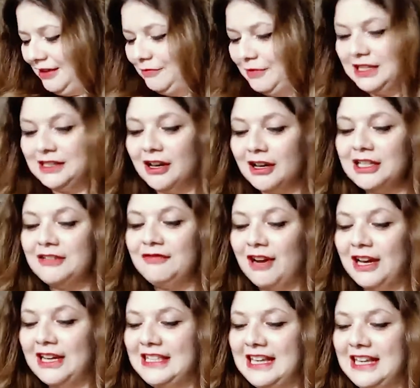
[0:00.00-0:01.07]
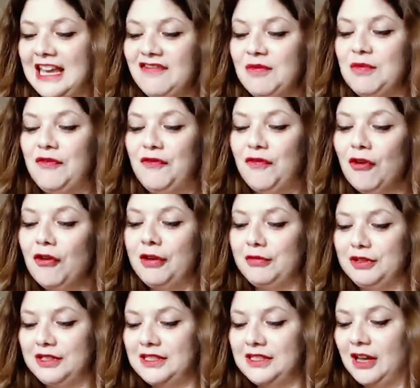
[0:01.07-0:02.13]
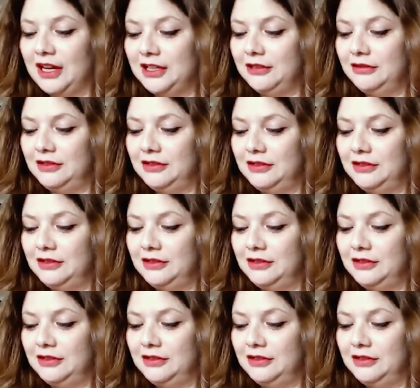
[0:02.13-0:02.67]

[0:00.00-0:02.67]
And we started writing it even before it was signed.